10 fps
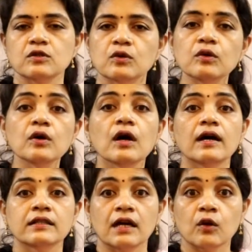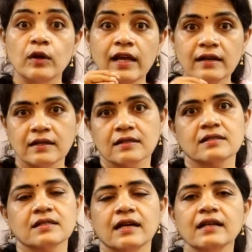So thoroughly
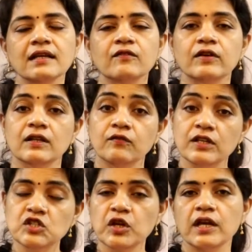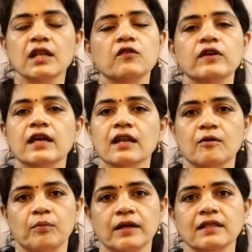understand which area we can
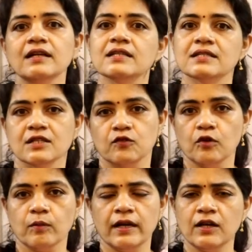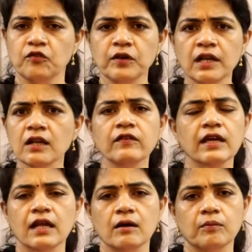apply the distance formula. Definitely we
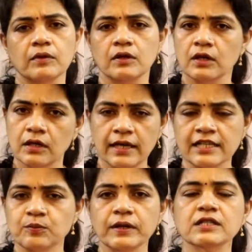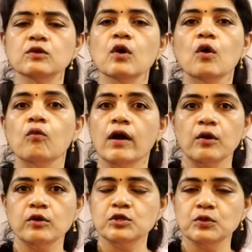can expect 1
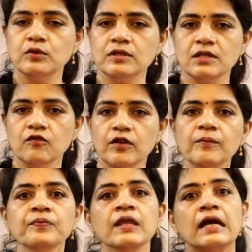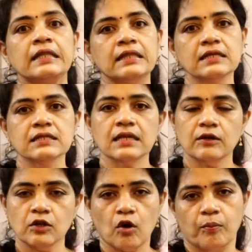or 2 questions from this
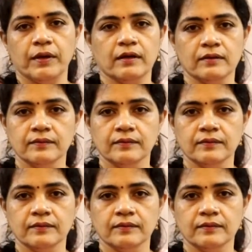topic.